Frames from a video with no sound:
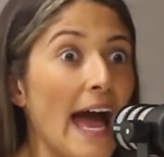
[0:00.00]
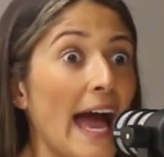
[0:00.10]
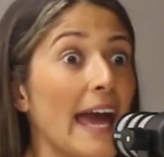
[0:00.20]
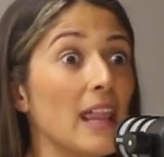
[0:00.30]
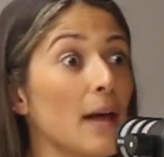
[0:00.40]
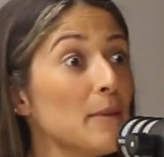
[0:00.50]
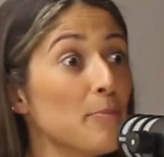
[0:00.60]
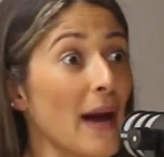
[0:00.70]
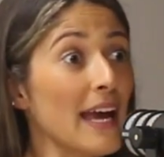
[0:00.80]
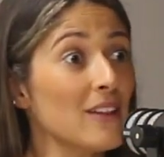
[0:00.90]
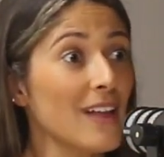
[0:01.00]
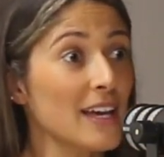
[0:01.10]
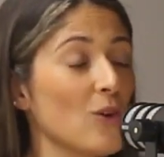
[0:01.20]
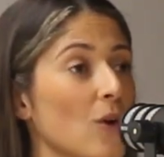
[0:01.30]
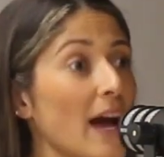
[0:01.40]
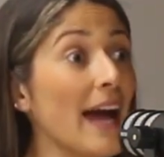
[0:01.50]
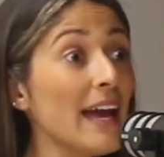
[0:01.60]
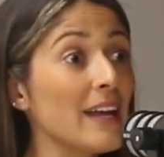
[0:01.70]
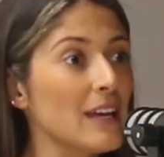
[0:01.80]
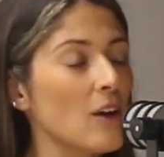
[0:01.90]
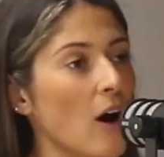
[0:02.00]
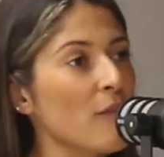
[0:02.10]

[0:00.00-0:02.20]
hey, let me paint, like, or hey,